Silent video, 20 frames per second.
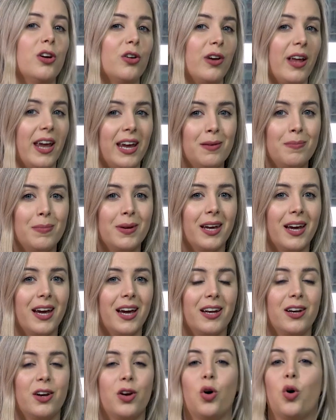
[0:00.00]
you're an
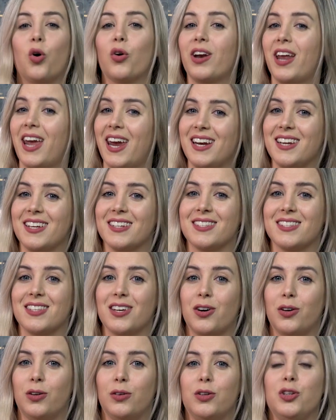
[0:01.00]
NBN or an
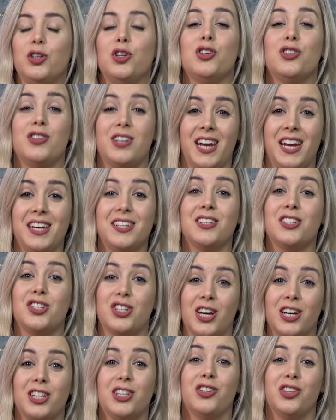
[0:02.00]
ADSL, you need to
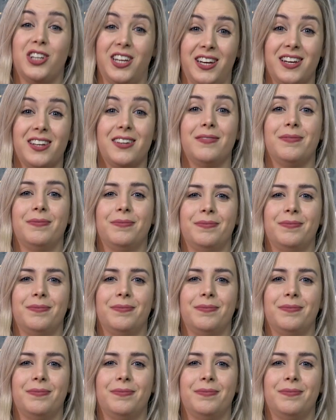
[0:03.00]
check your kit.